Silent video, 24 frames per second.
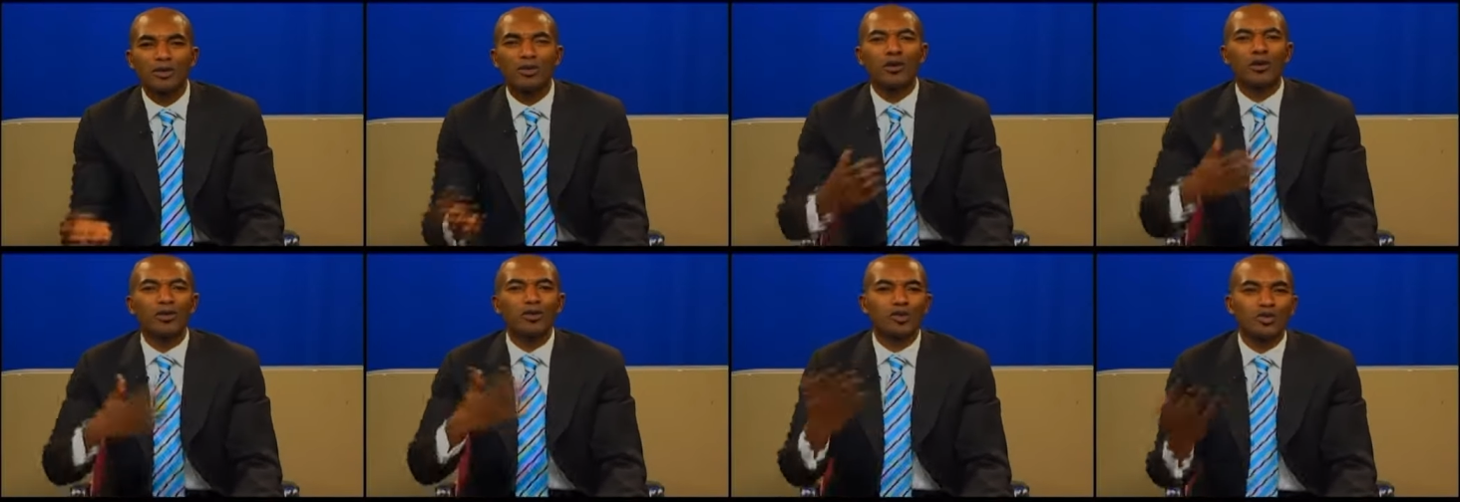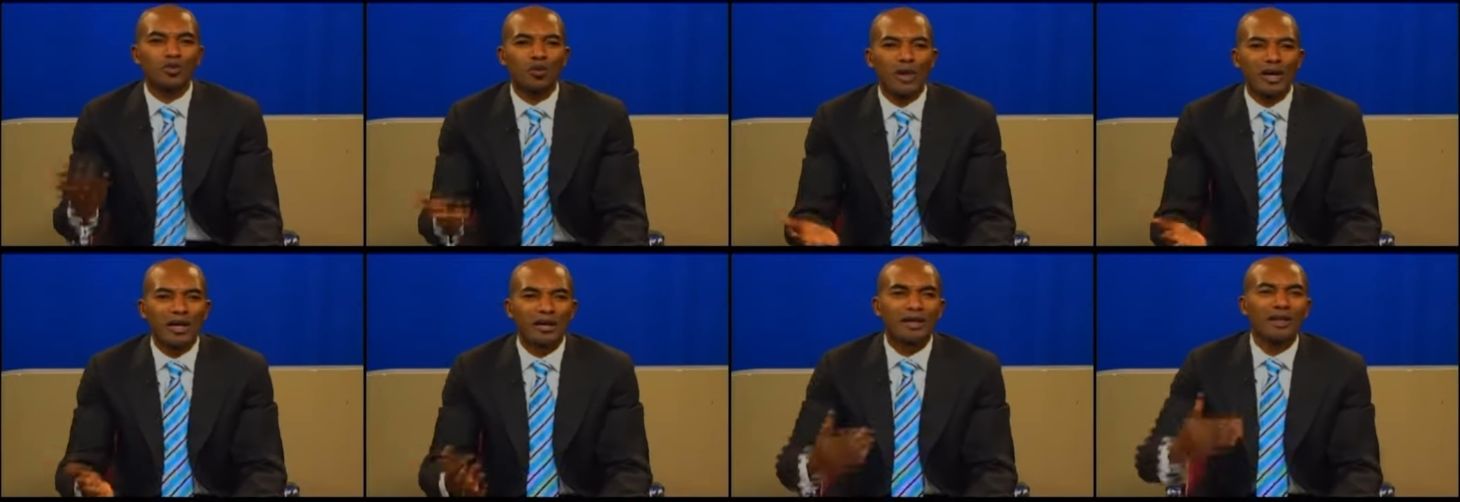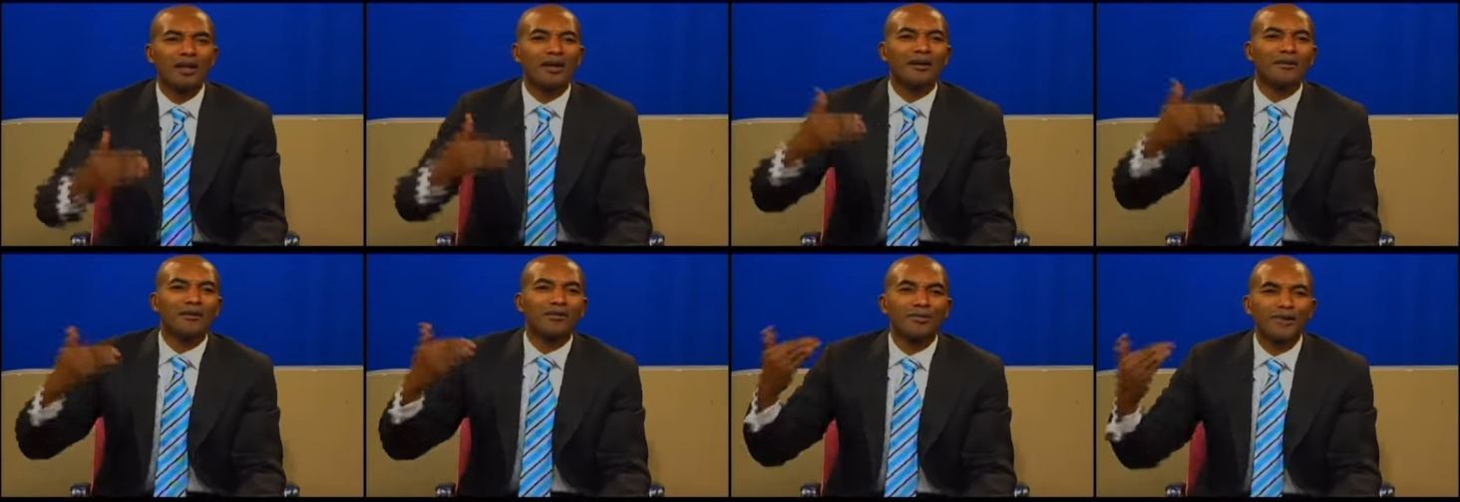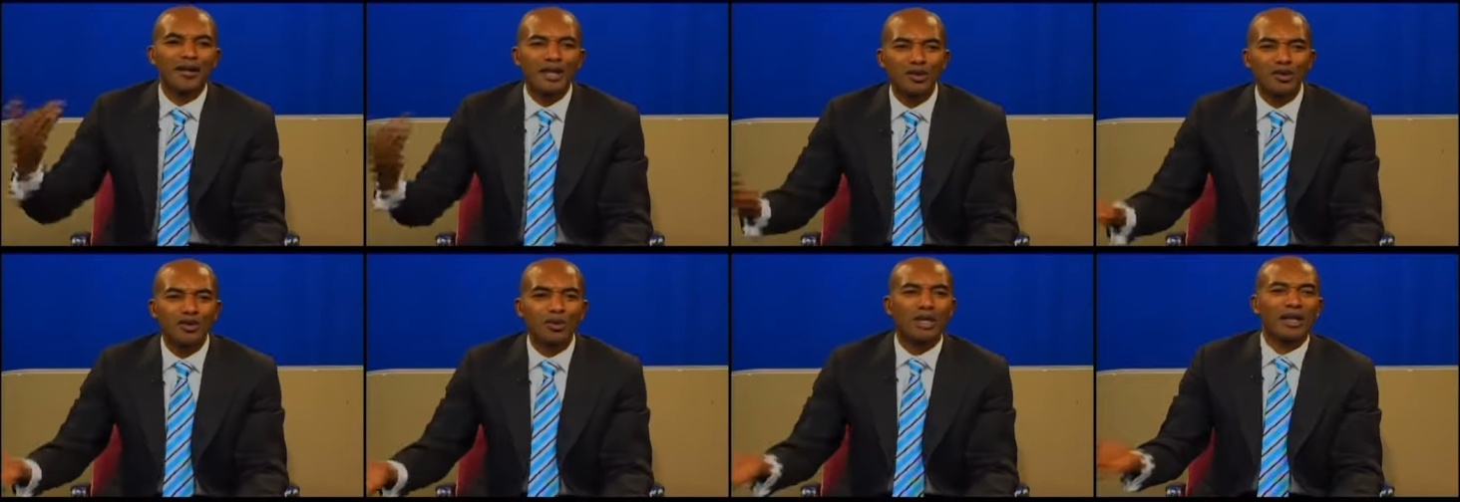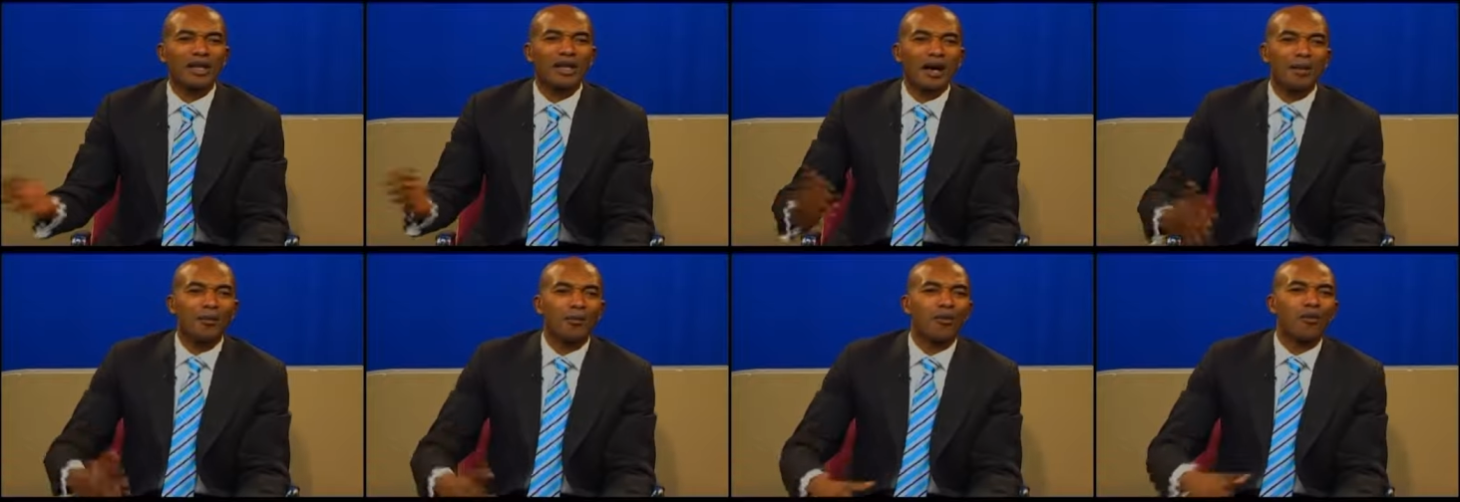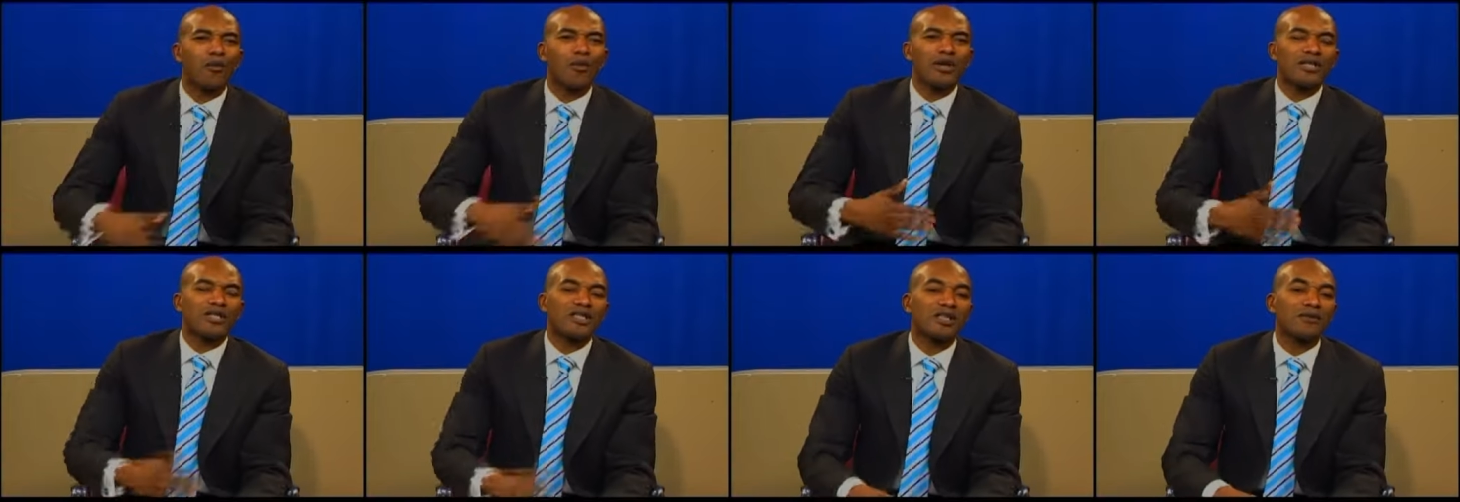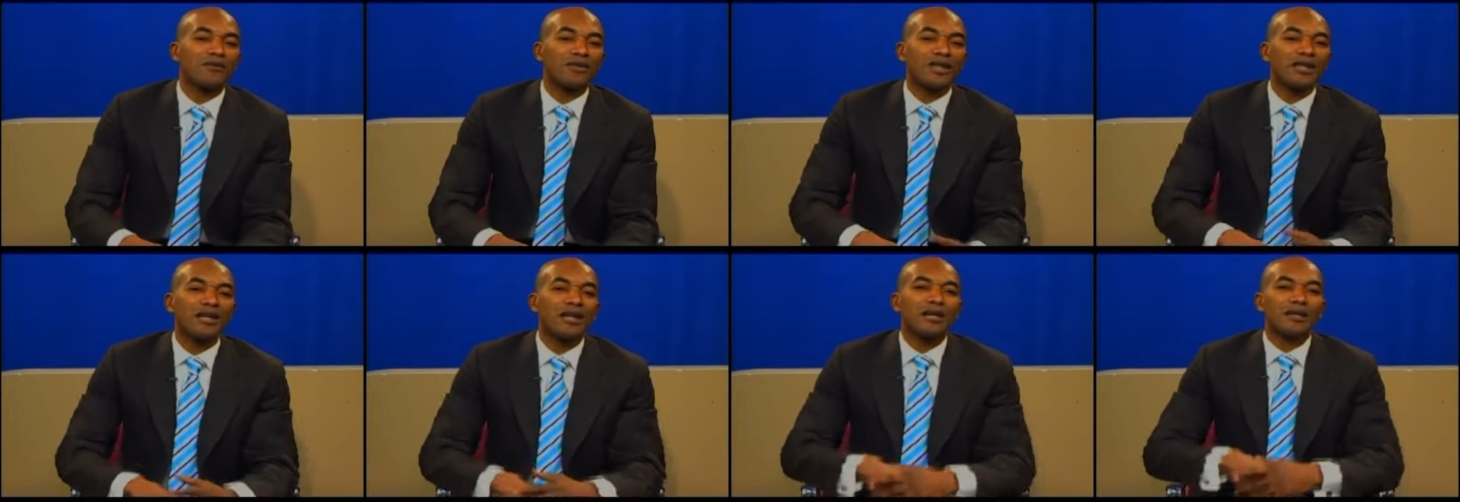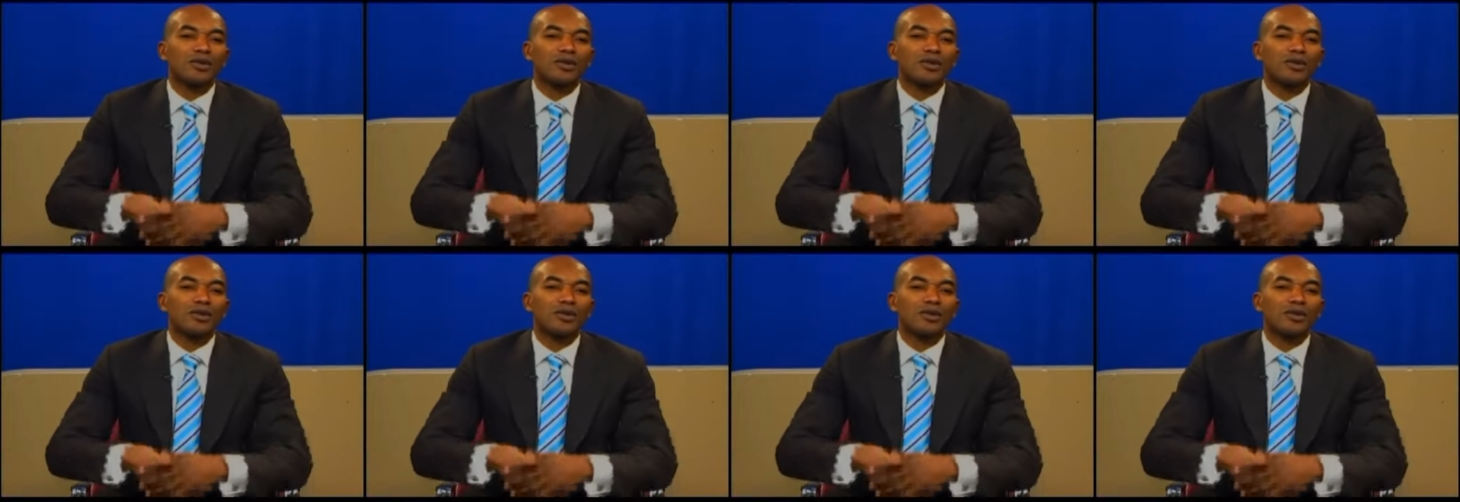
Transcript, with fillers: go to work, finish work, come home, watch TV.